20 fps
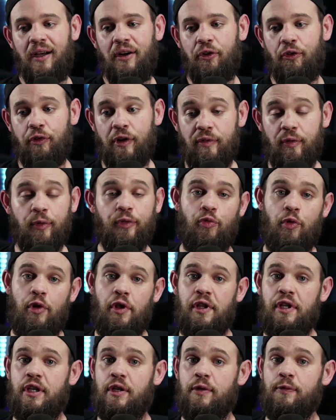reverb's
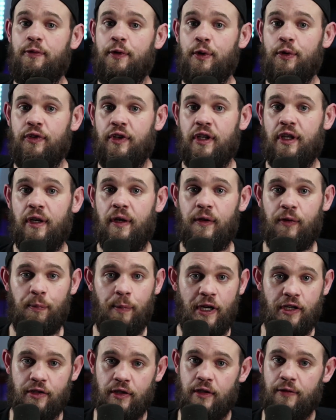really confusing,
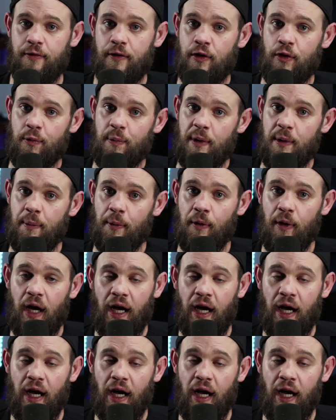especially for new people.